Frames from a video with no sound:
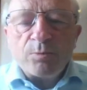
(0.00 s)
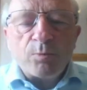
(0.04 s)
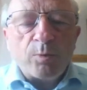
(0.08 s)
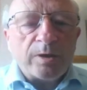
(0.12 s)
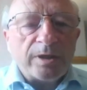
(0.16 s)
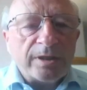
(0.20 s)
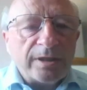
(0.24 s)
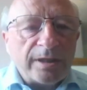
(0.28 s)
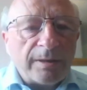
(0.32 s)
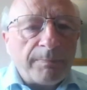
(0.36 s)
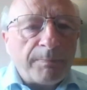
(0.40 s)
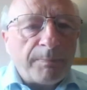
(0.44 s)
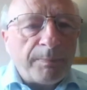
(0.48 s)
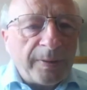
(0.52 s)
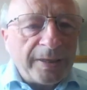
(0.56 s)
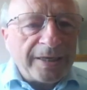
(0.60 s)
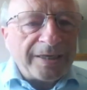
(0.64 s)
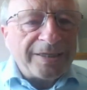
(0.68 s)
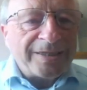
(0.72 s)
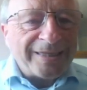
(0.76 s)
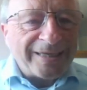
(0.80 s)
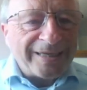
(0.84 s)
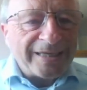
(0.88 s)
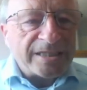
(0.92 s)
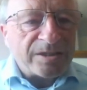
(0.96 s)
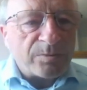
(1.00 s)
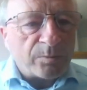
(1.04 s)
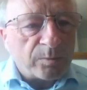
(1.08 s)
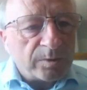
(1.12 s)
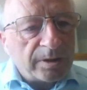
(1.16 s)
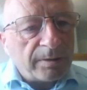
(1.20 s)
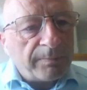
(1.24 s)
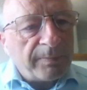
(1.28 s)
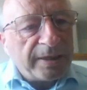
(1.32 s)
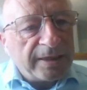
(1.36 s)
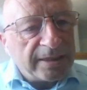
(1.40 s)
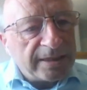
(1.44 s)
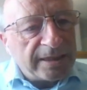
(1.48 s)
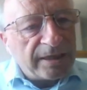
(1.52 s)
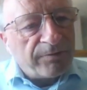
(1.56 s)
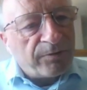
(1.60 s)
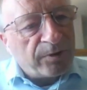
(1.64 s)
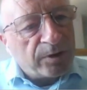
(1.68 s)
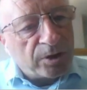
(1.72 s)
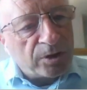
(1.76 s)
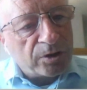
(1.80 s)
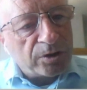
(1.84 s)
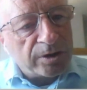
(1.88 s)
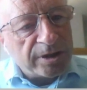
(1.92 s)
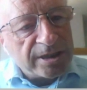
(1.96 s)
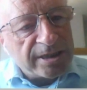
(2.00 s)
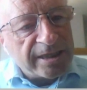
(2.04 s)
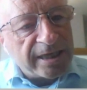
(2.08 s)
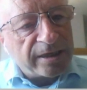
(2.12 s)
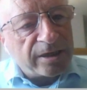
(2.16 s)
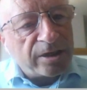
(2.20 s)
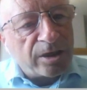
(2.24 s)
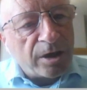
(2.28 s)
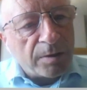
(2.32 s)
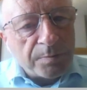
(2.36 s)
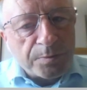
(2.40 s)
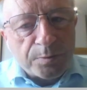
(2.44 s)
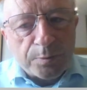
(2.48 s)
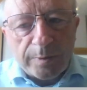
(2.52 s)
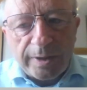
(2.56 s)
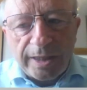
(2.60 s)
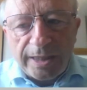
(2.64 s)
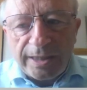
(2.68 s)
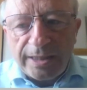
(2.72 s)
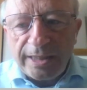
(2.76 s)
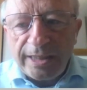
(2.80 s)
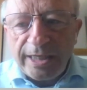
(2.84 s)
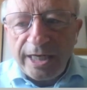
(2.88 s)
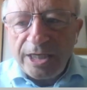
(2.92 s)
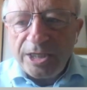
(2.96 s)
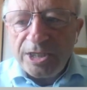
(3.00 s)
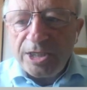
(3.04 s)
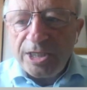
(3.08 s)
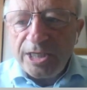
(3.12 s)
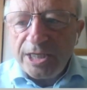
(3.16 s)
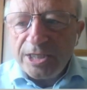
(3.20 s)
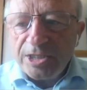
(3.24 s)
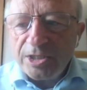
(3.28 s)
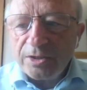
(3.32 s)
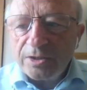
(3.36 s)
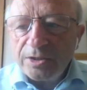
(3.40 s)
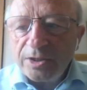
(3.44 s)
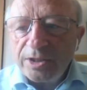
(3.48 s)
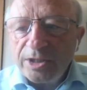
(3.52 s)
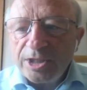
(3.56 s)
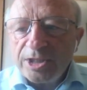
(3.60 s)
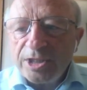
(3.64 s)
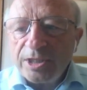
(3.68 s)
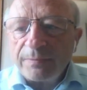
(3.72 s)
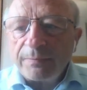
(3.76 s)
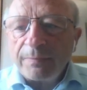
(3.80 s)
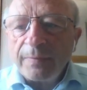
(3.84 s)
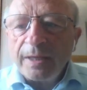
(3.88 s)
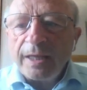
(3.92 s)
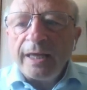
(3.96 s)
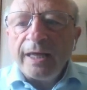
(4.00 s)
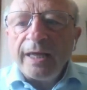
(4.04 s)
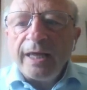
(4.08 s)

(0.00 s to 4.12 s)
is one of the big things and one of the big difficulties that comes with ADHD as a condition.